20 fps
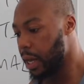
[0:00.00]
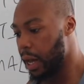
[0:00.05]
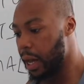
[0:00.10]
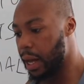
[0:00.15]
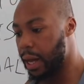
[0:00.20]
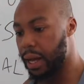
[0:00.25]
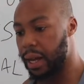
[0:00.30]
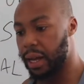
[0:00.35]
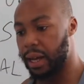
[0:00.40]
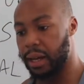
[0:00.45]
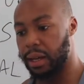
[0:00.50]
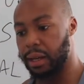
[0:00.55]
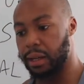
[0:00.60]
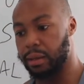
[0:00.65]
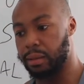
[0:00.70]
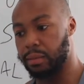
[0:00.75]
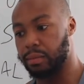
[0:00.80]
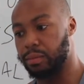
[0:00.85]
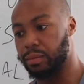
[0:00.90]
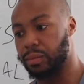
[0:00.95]

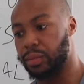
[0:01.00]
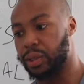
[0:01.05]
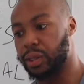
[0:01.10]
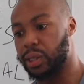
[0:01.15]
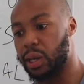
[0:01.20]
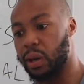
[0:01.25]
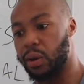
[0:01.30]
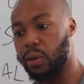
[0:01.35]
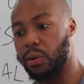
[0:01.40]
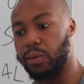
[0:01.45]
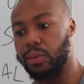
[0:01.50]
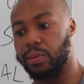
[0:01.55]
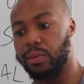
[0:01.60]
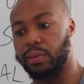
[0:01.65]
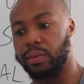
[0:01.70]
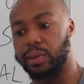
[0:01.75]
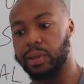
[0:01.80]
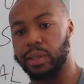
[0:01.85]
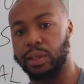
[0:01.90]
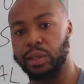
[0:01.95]
Um, so
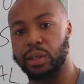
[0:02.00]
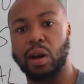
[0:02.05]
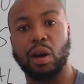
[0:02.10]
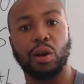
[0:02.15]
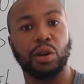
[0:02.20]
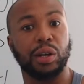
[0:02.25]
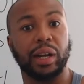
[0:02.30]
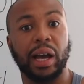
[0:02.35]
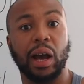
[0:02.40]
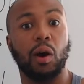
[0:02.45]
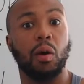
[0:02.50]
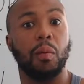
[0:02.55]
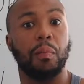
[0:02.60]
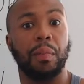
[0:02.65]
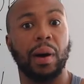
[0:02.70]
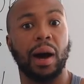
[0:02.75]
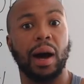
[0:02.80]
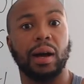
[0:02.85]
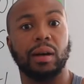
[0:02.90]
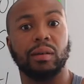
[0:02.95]
you couldn't
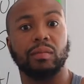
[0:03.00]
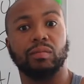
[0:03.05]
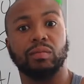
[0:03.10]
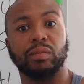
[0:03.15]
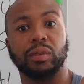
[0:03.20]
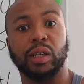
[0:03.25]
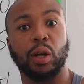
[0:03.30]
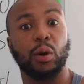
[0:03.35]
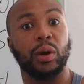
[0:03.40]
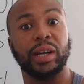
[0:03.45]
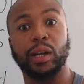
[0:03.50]
help but you know,